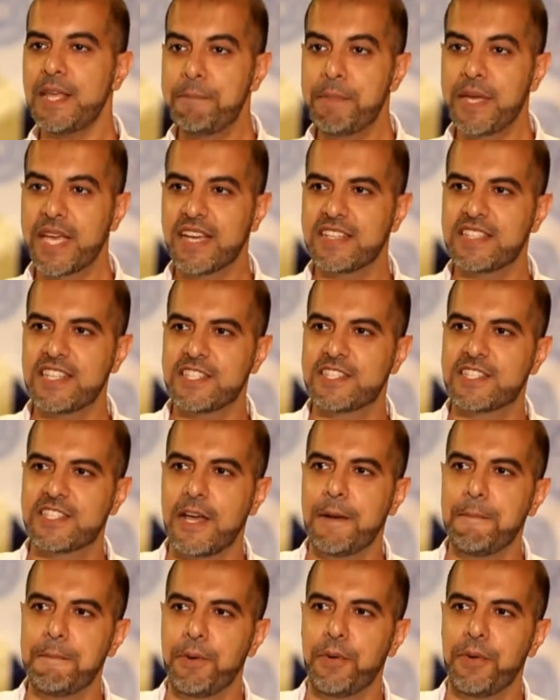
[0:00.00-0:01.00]
Because at
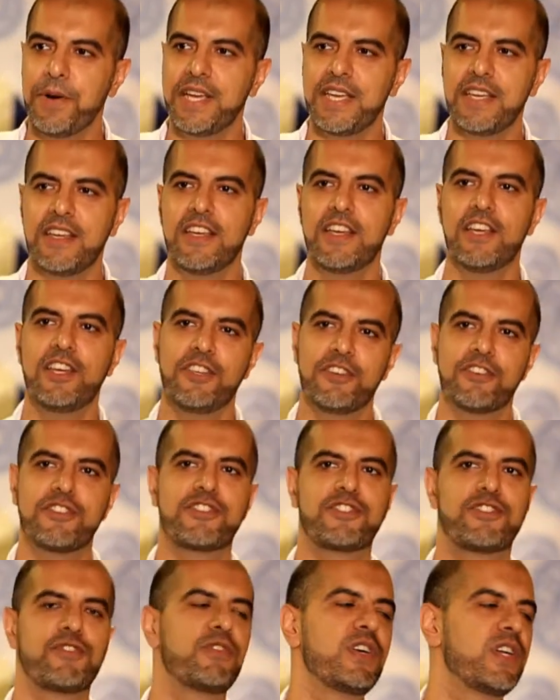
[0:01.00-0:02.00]
some point, your
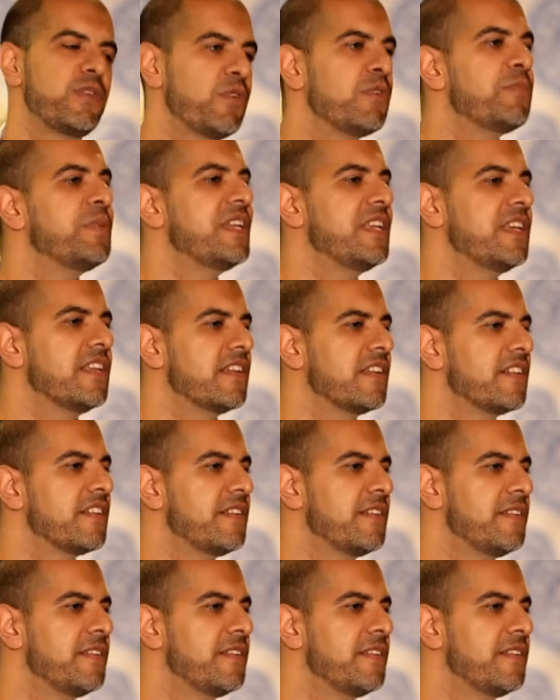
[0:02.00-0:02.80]
story will be needed.